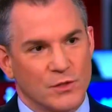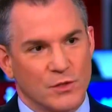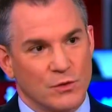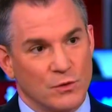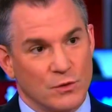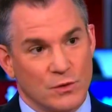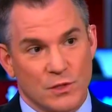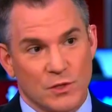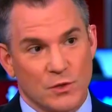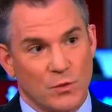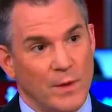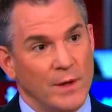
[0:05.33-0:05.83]

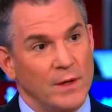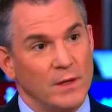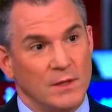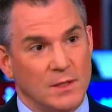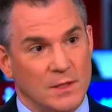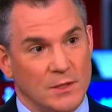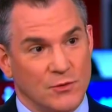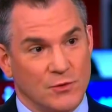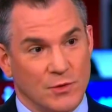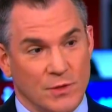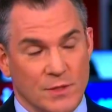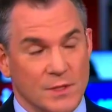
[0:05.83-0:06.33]
certain swing
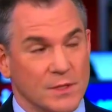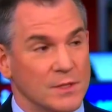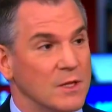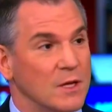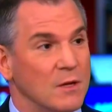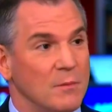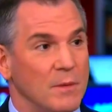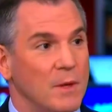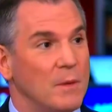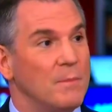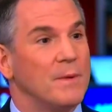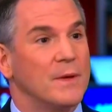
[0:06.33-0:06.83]
districts. This is
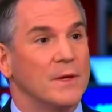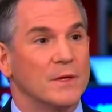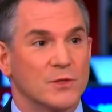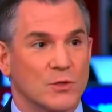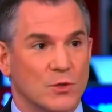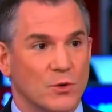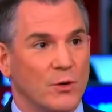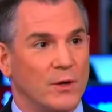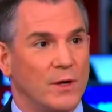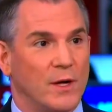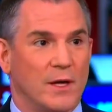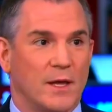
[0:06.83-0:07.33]
going to be a big
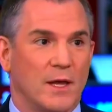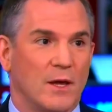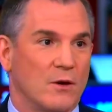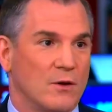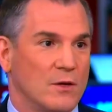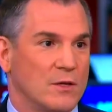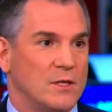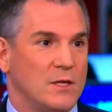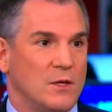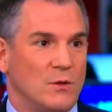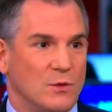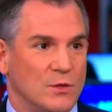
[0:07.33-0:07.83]
story, I
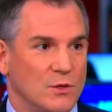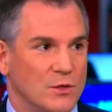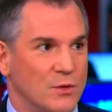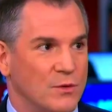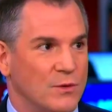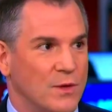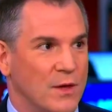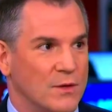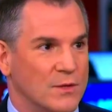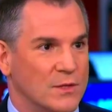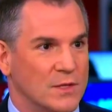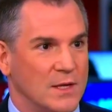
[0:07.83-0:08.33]
guarantee you, in
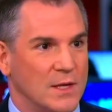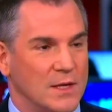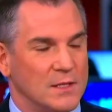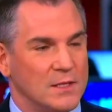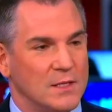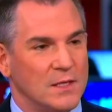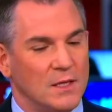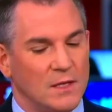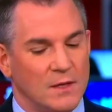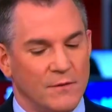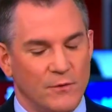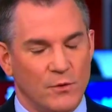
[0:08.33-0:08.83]

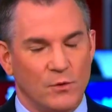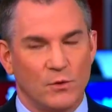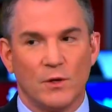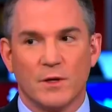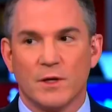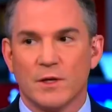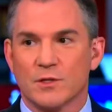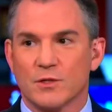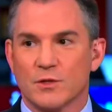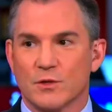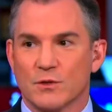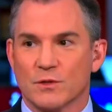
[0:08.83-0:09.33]
2018. If you
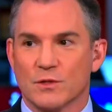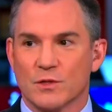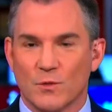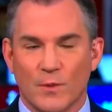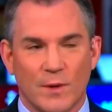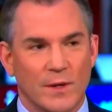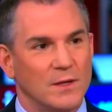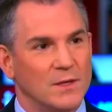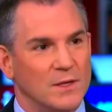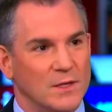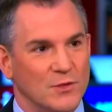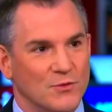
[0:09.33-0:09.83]
look at certain
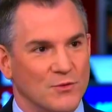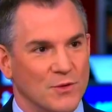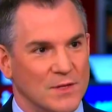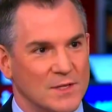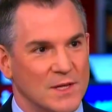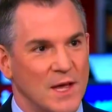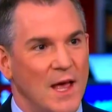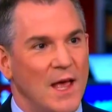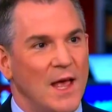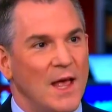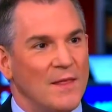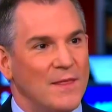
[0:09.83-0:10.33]
swing
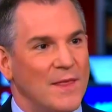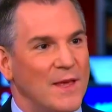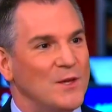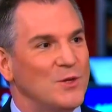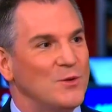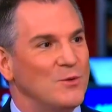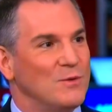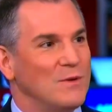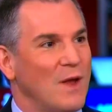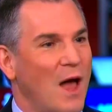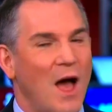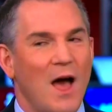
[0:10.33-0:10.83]
districts, they
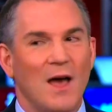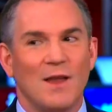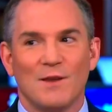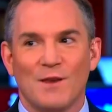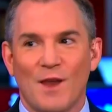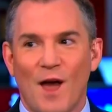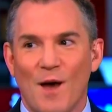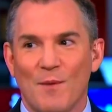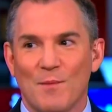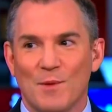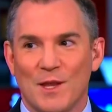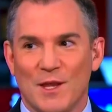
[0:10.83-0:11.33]
do not
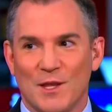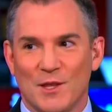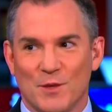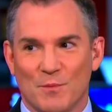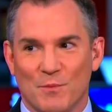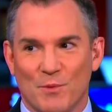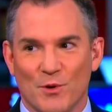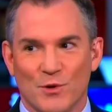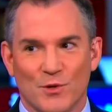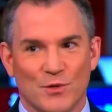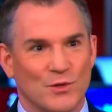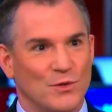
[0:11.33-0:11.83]
nominate the
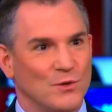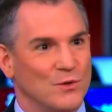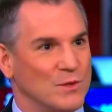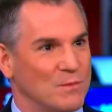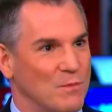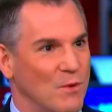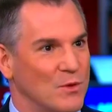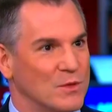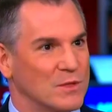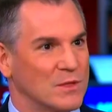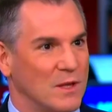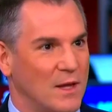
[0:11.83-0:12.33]
person
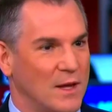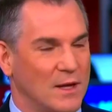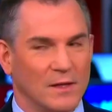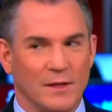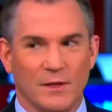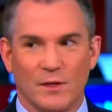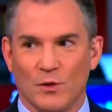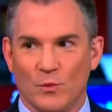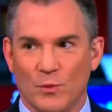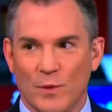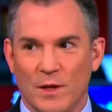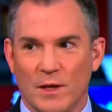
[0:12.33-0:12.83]
who's most
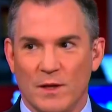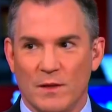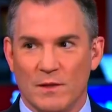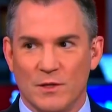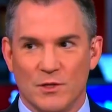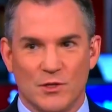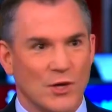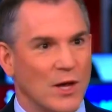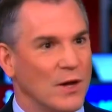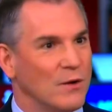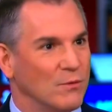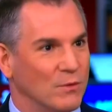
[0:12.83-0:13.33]
likely to win in
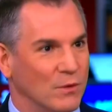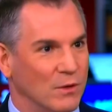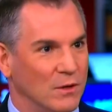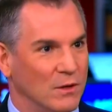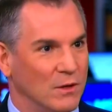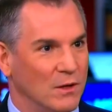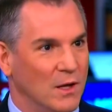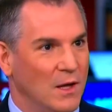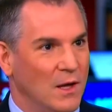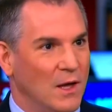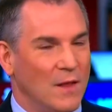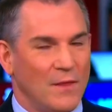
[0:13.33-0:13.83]
the
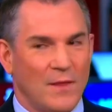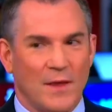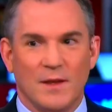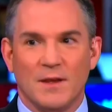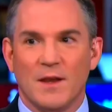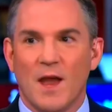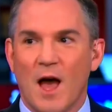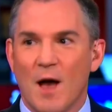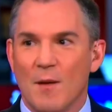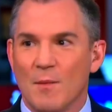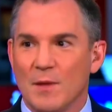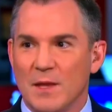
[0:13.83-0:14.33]
general. They
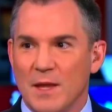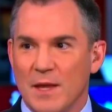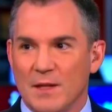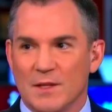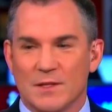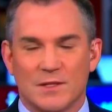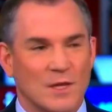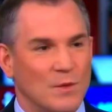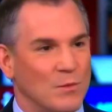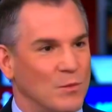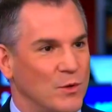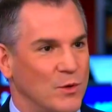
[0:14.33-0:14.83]

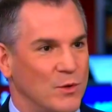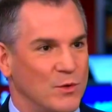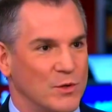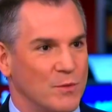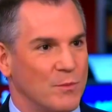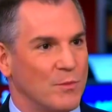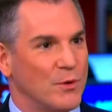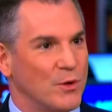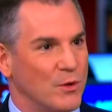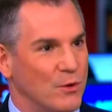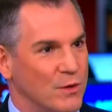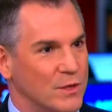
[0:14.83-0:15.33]
nominate someone who's
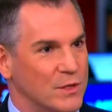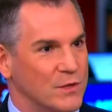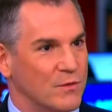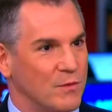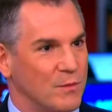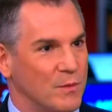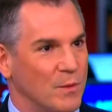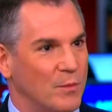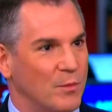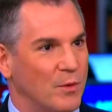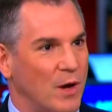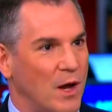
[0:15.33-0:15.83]
a purist
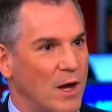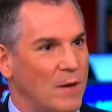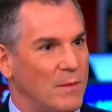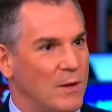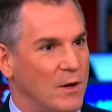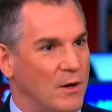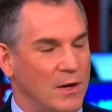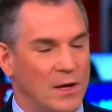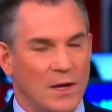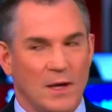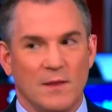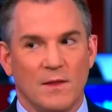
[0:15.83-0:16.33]
from the
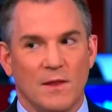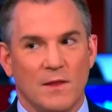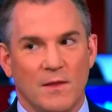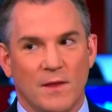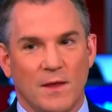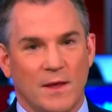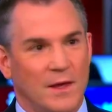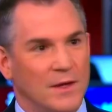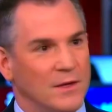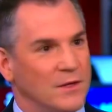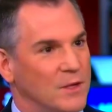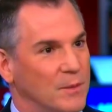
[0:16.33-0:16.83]
primary, and then
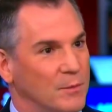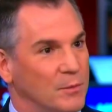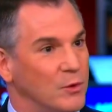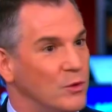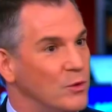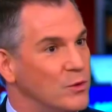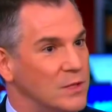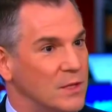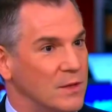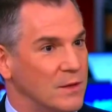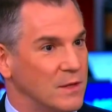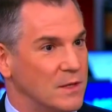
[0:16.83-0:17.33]
they end up
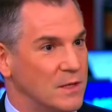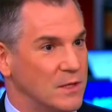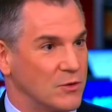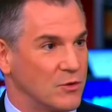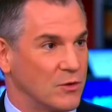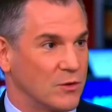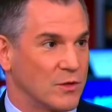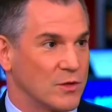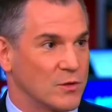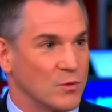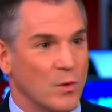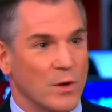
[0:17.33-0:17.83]
losing the
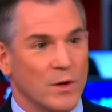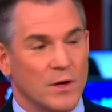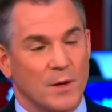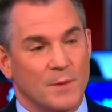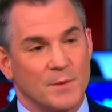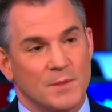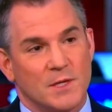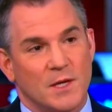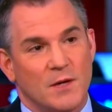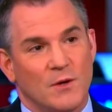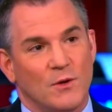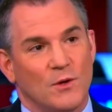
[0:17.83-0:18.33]
district. There's one in
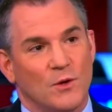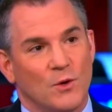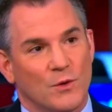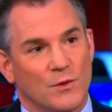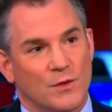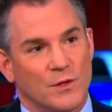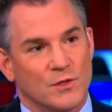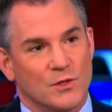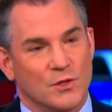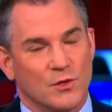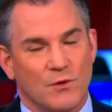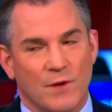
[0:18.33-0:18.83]
upstate New
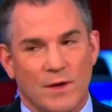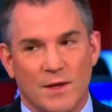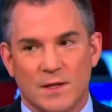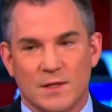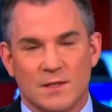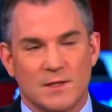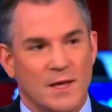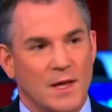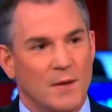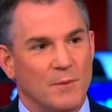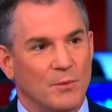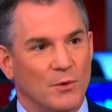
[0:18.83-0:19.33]
York that's a great
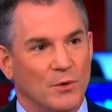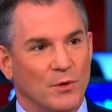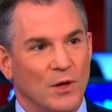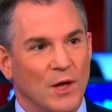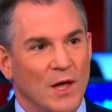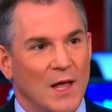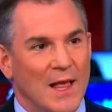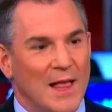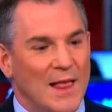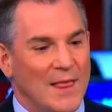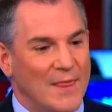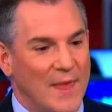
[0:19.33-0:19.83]
example.
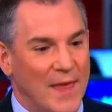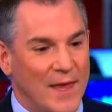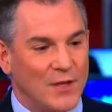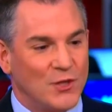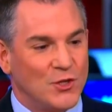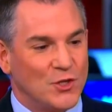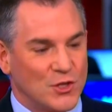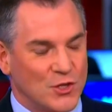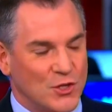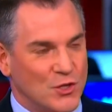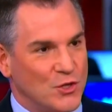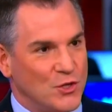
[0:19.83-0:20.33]
They
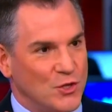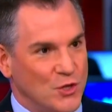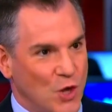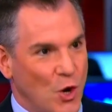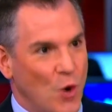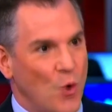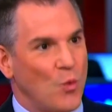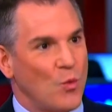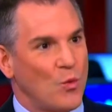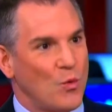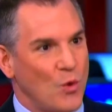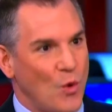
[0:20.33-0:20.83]
just
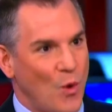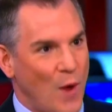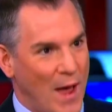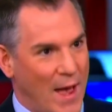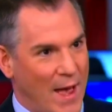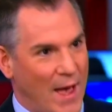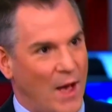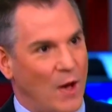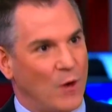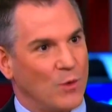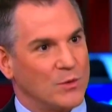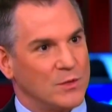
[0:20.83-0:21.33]
don't know
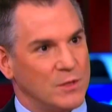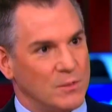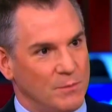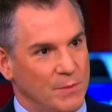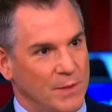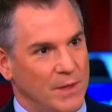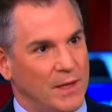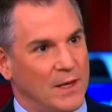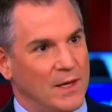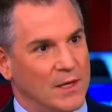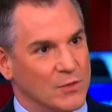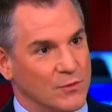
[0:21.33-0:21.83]
how to
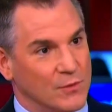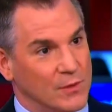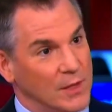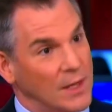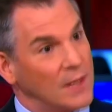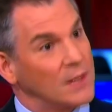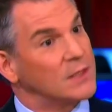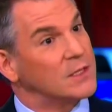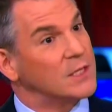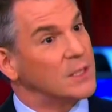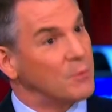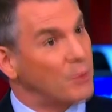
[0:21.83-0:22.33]
be as
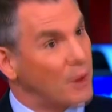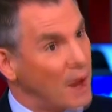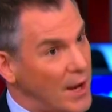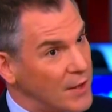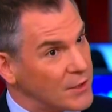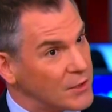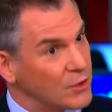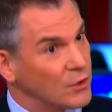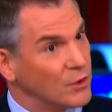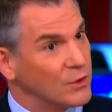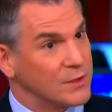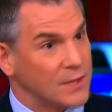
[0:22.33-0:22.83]
relentlessly
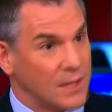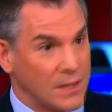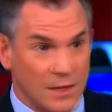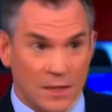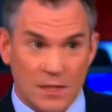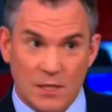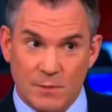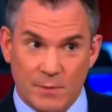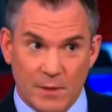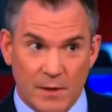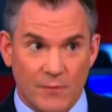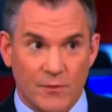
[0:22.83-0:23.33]
practical as they
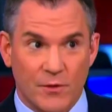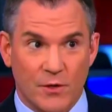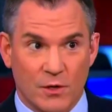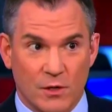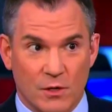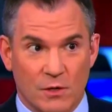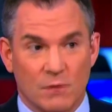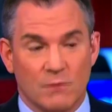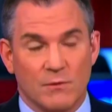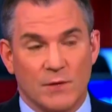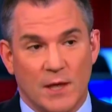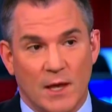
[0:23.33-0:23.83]
need to be if they're
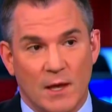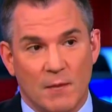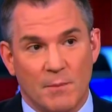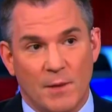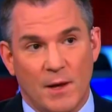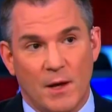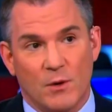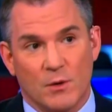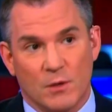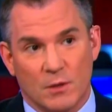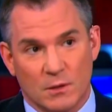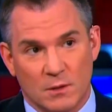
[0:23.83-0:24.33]
going to regain
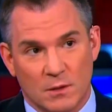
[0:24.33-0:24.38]
power.